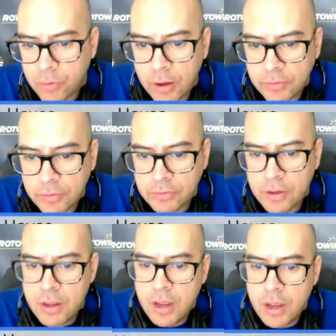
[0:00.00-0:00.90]
Just
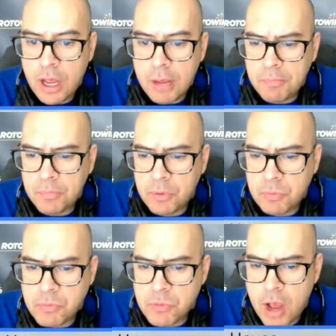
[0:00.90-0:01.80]
I'm
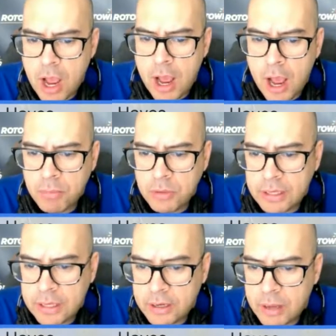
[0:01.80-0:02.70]
looking at a
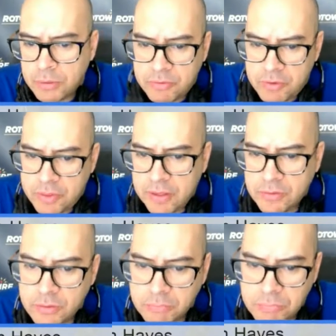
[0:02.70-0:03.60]
couple different things
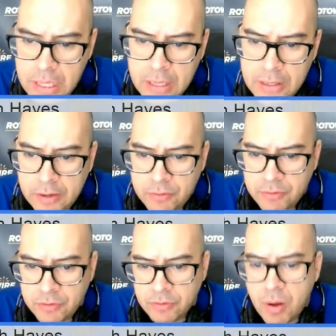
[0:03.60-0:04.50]
here. First of
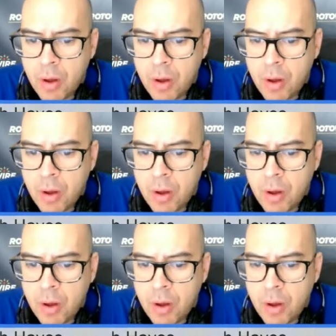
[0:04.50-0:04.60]
all,